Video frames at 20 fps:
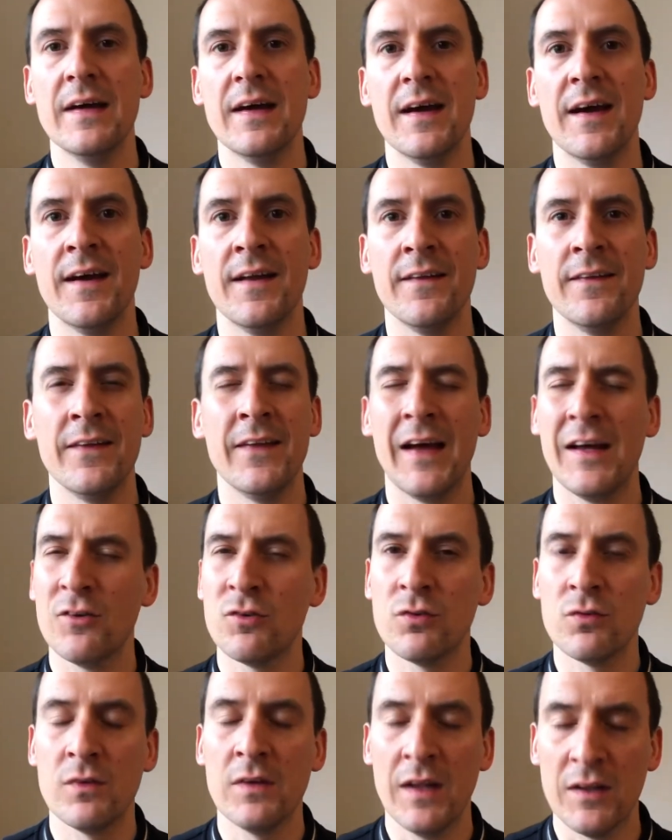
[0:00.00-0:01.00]
And
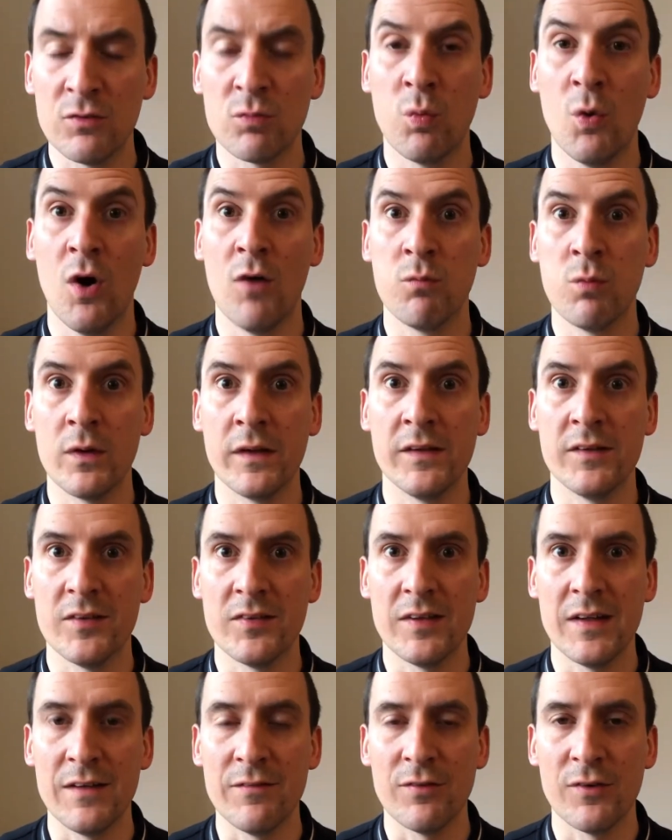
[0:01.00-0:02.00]
that's what I've wanted to
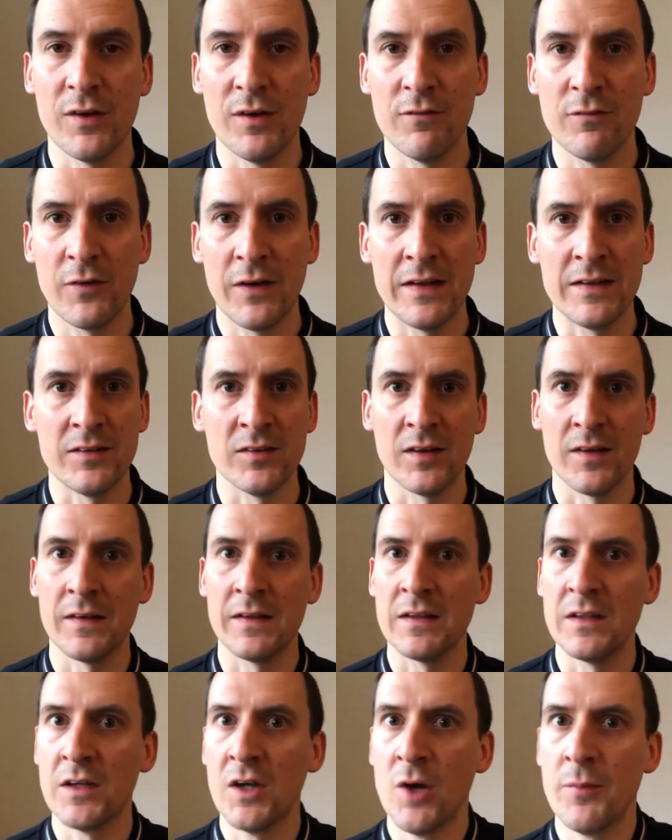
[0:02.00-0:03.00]
see for ages. I
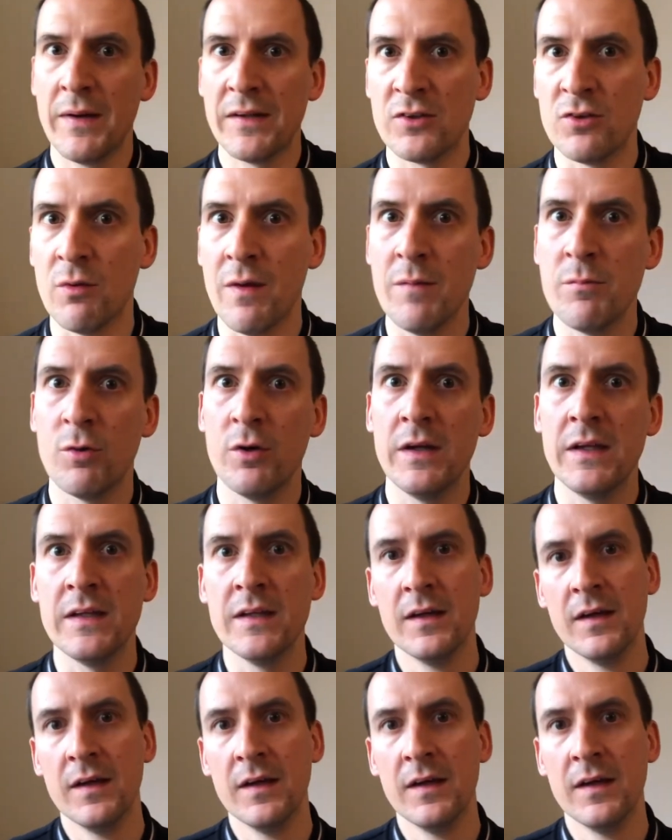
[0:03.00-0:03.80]
think you go back to Emery,